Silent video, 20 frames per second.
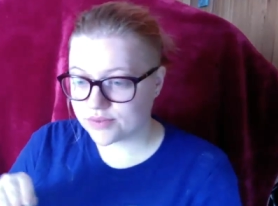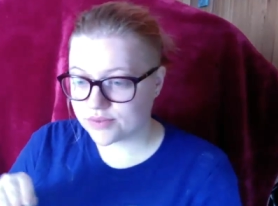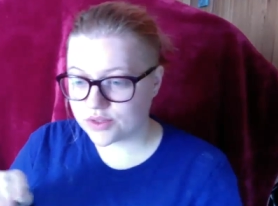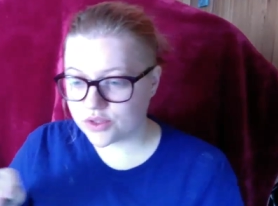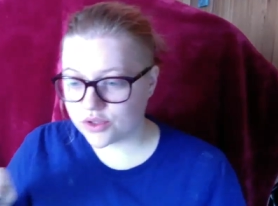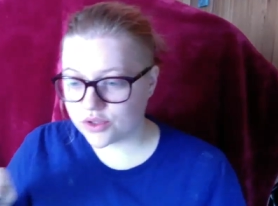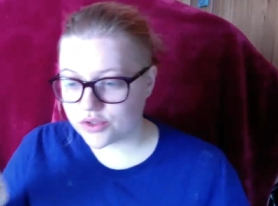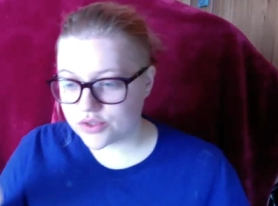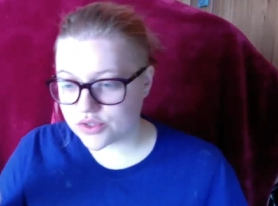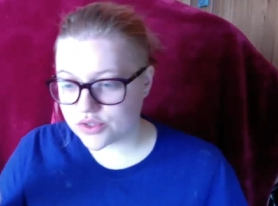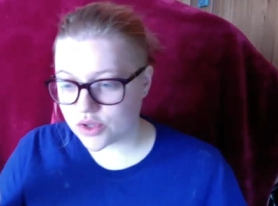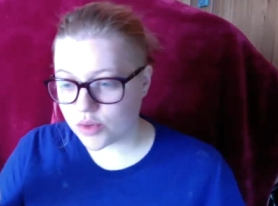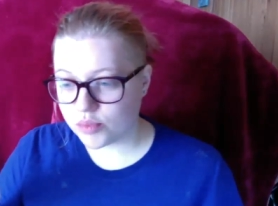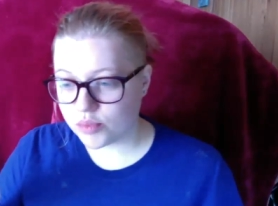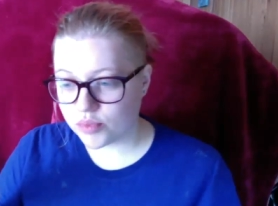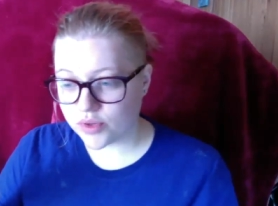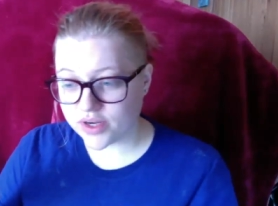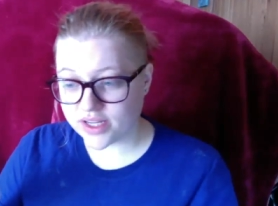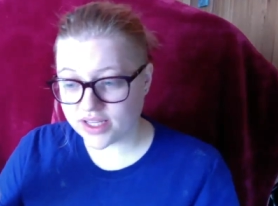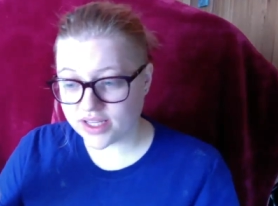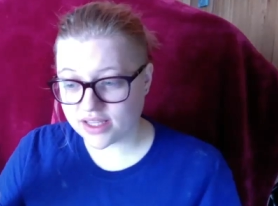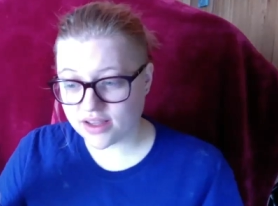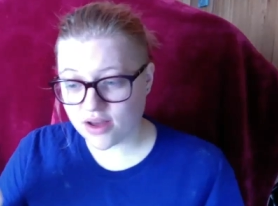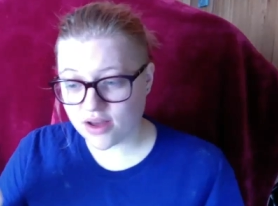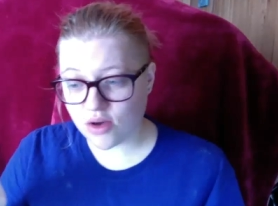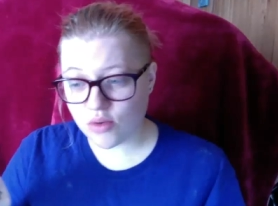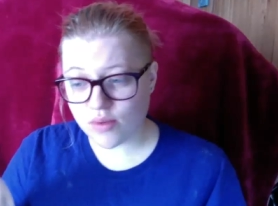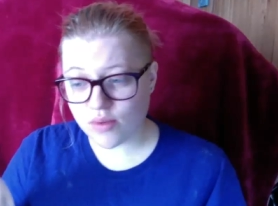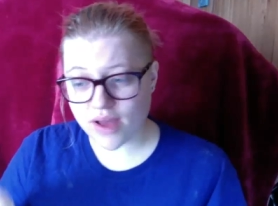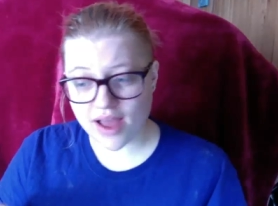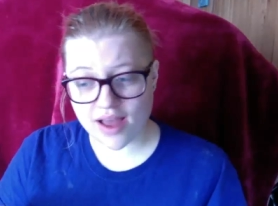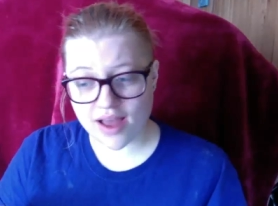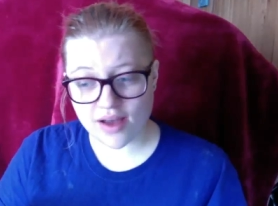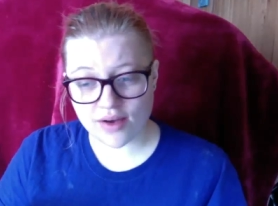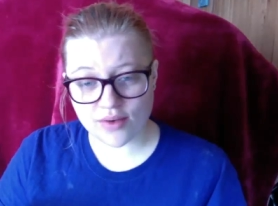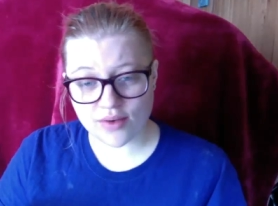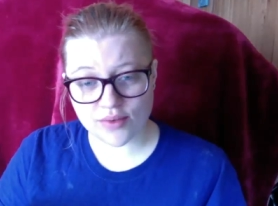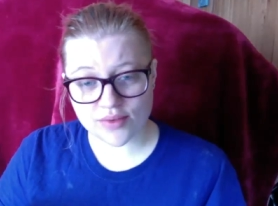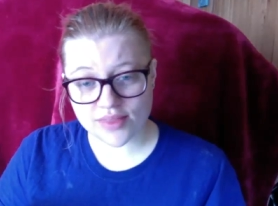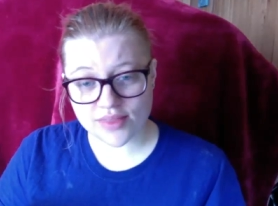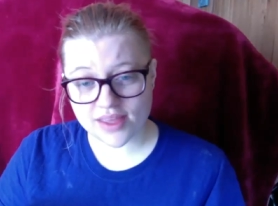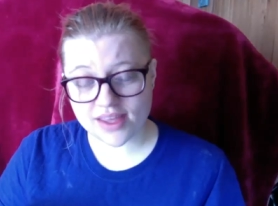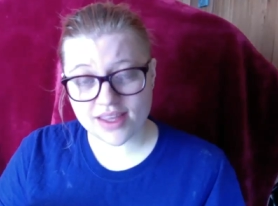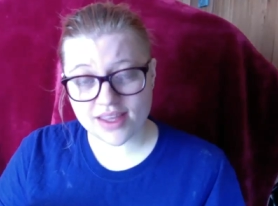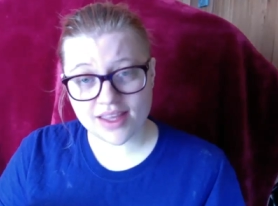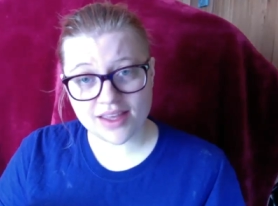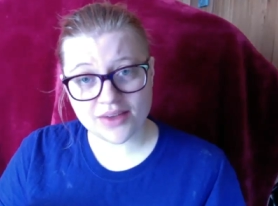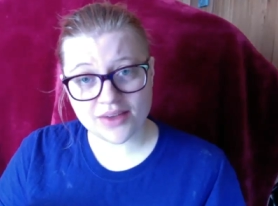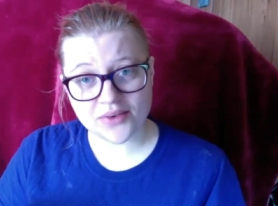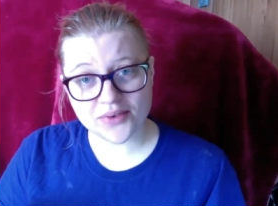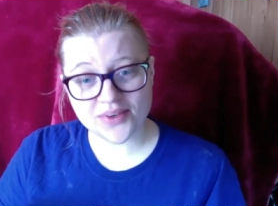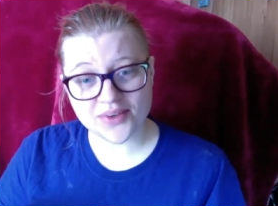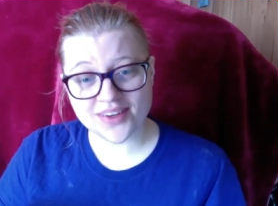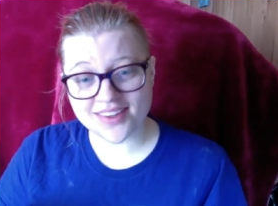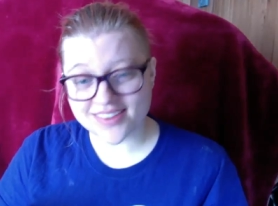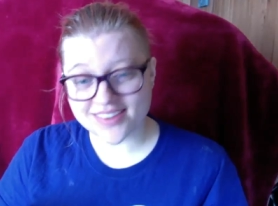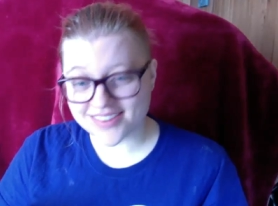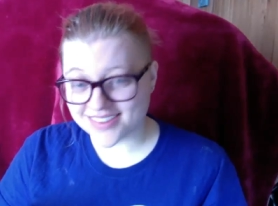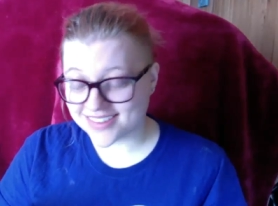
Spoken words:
You're so pretty. Oh, wow. Thank you.